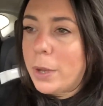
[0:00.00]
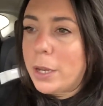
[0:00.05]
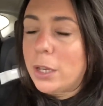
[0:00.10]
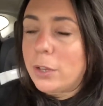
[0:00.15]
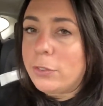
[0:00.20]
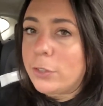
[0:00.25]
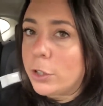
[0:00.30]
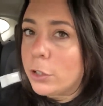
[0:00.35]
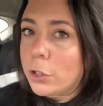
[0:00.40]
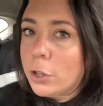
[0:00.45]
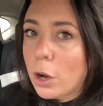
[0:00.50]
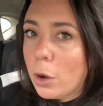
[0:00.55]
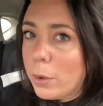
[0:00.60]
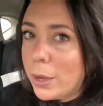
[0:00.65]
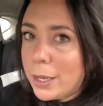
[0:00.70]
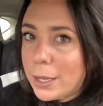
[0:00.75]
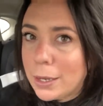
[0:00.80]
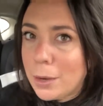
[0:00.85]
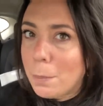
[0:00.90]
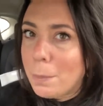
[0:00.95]
But if you're
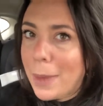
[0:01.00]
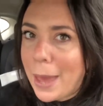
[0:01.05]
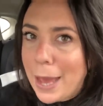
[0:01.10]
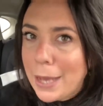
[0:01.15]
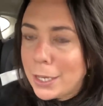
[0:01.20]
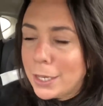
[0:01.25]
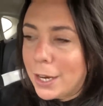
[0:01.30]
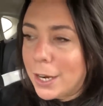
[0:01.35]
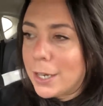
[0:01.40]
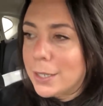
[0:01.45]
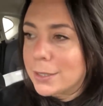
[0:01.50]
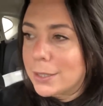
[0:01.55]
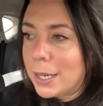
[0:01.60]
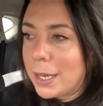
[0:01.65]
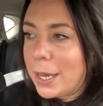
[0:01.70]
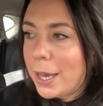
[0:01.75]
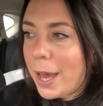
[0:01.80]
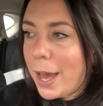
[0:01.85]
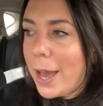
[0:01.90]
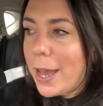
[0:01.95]
growing in a backyard
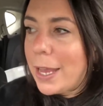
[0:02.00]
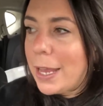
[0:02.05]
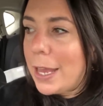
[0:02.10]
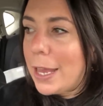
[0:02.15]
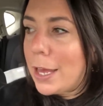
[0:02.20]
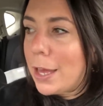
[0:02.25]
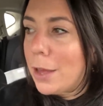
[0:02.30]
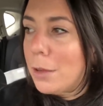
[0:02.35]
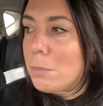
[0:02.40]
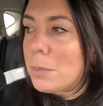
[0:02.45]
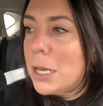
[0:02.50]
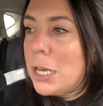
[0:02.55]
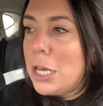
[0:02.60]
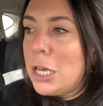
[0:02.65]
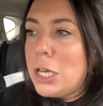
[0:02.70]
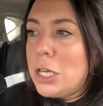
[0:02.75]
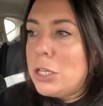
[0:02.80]
like I am,